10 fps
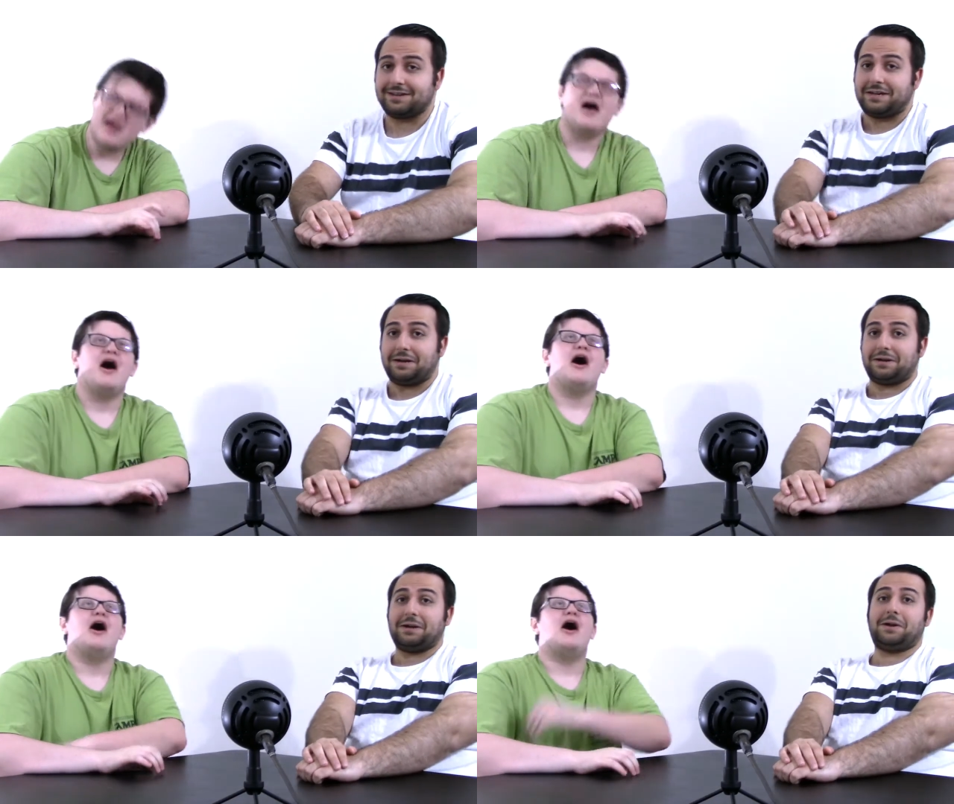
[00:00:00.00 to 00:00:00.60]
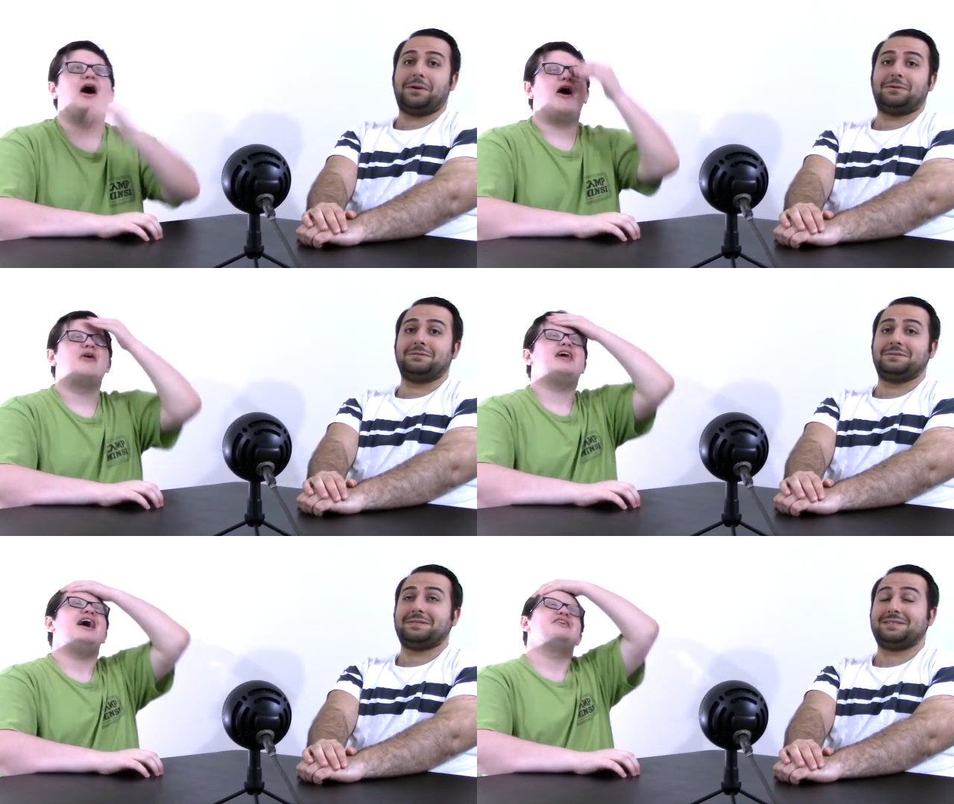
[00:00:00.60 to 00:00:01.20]
Speaker 1: Here goes.
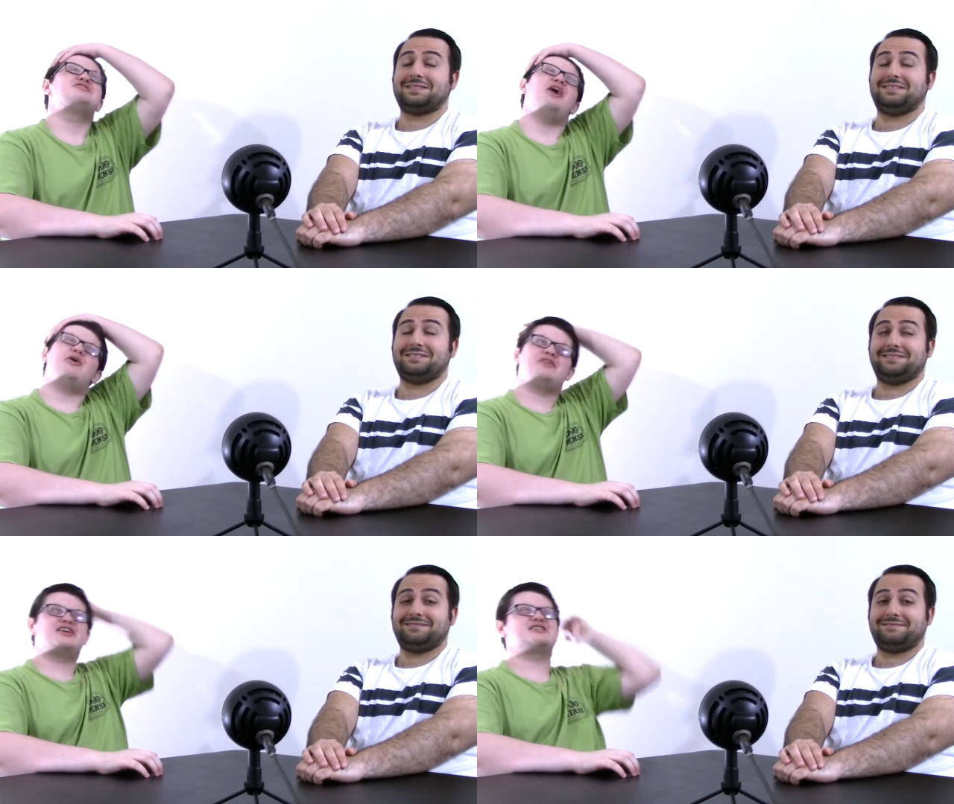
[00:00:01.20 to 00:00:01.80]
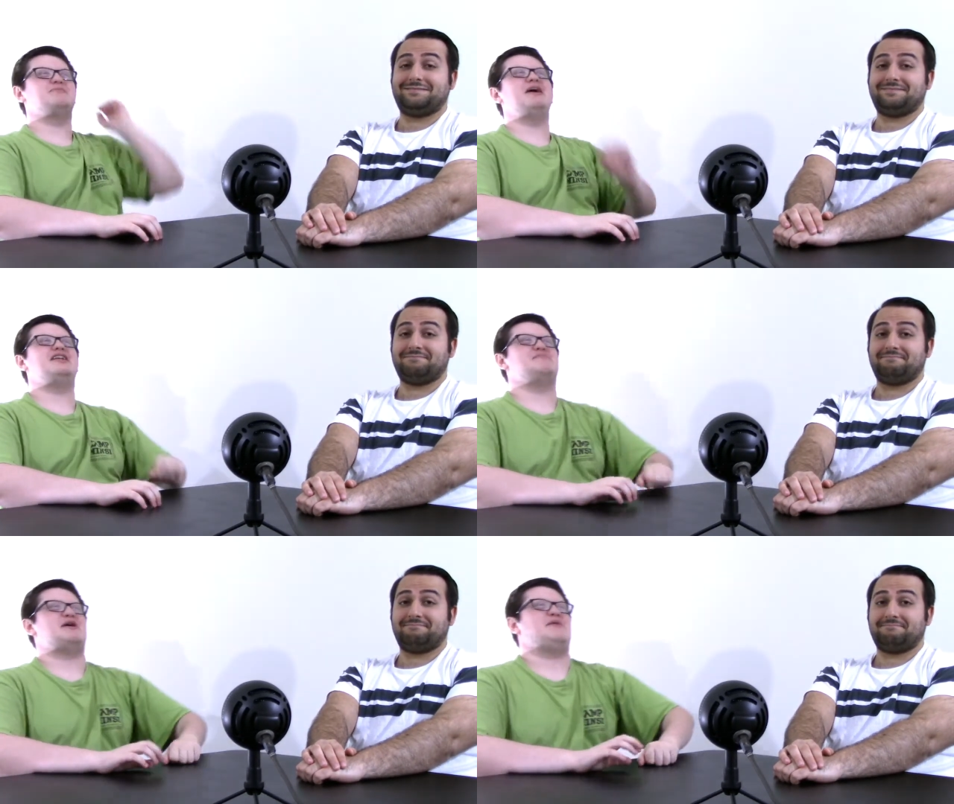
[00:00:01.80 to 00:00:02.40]
Okay, so
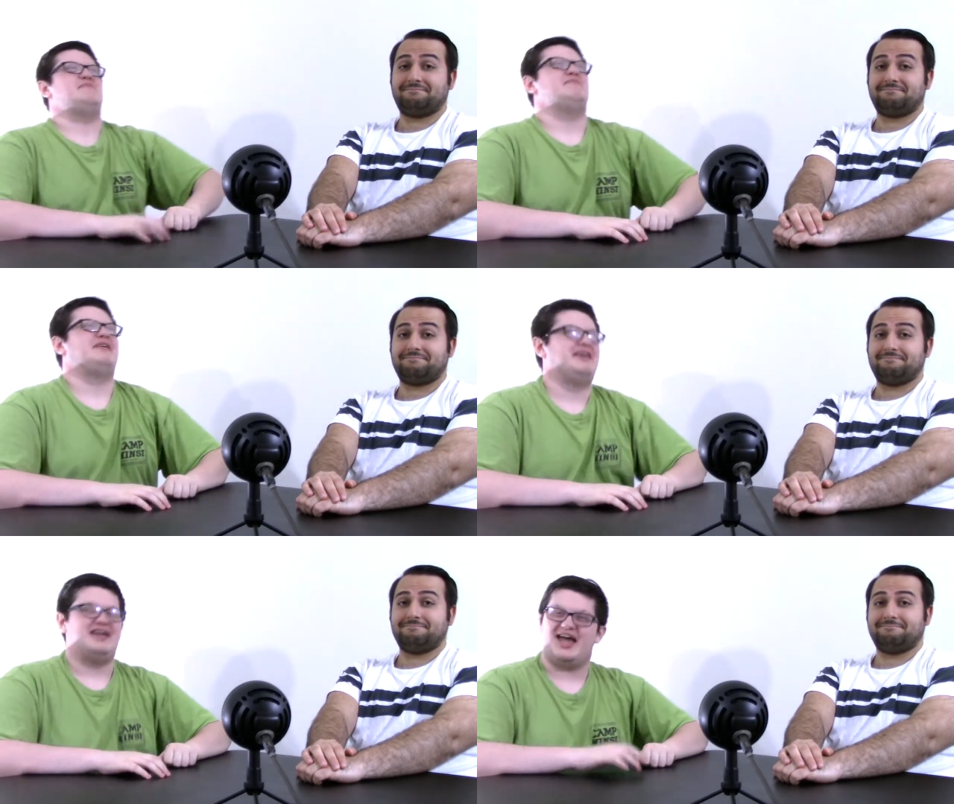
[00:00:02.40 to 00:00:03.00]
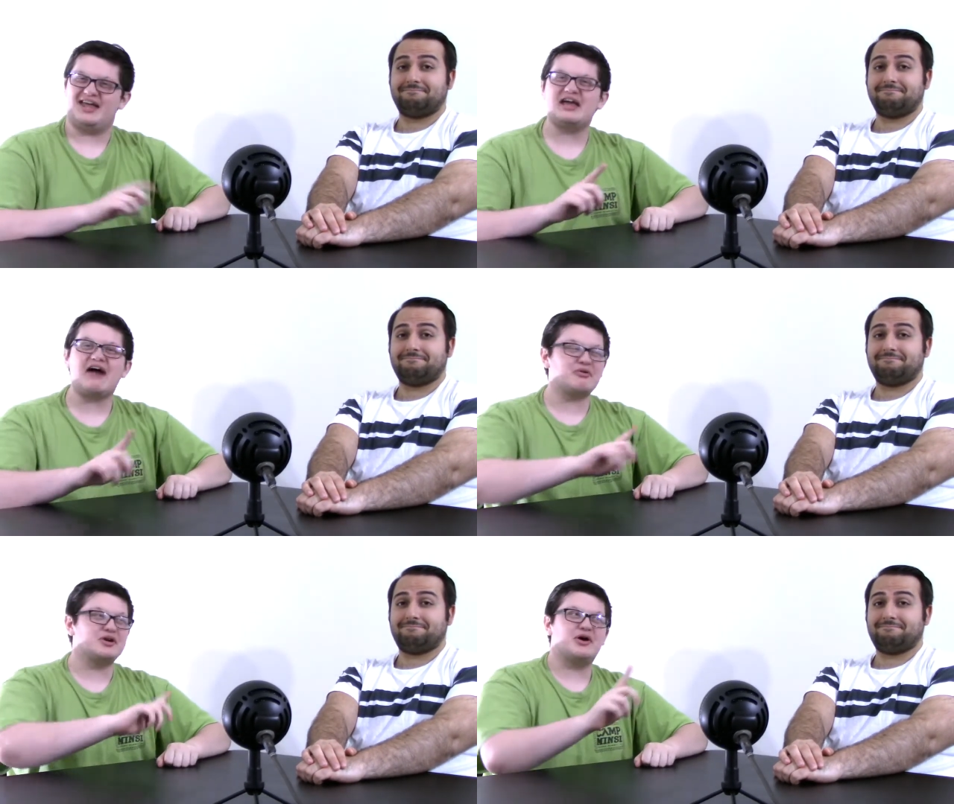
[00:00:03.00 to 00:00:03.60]
explain to me.
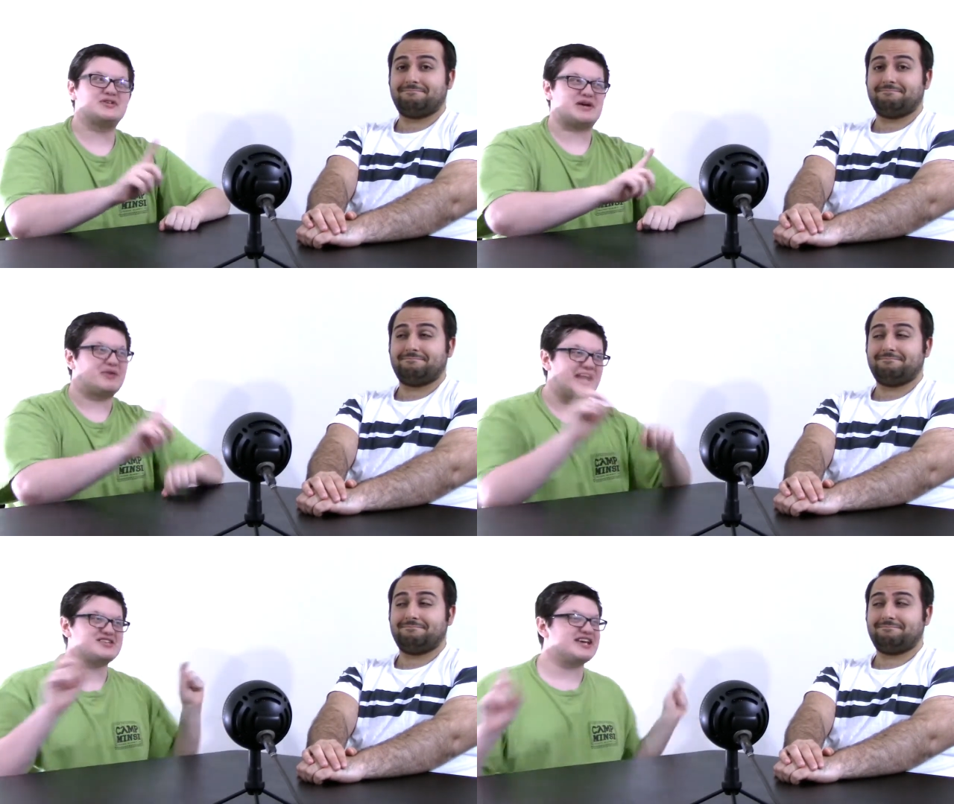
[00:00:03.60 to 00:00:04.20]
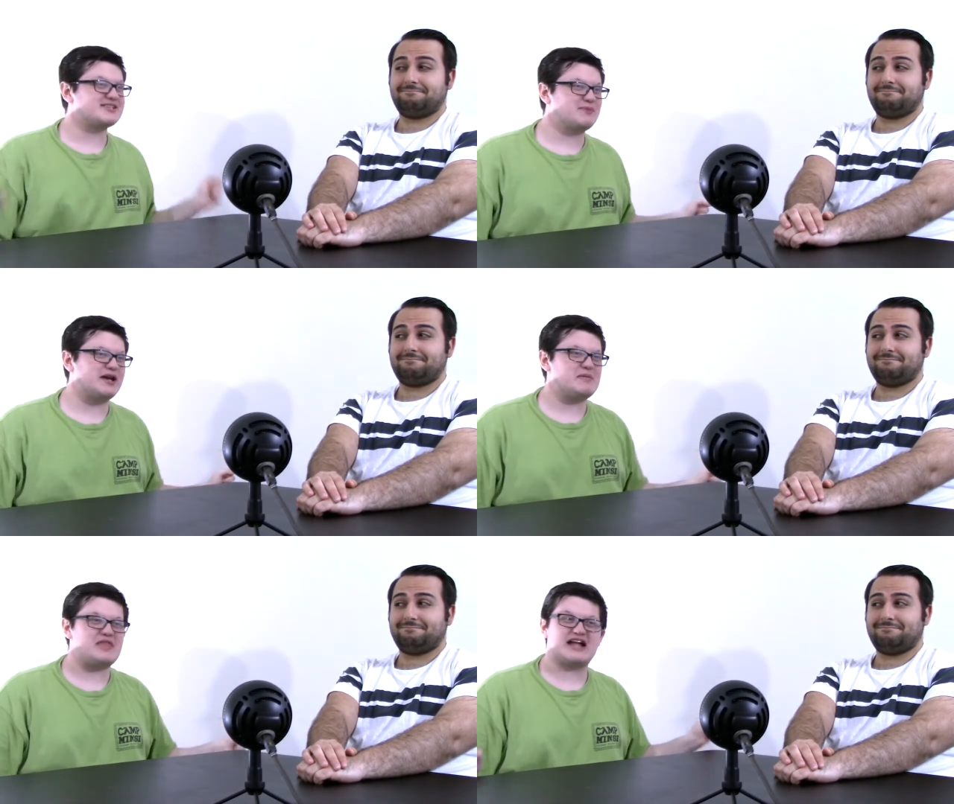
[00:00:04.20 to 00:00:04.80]
Everyone knows when I say explain to me,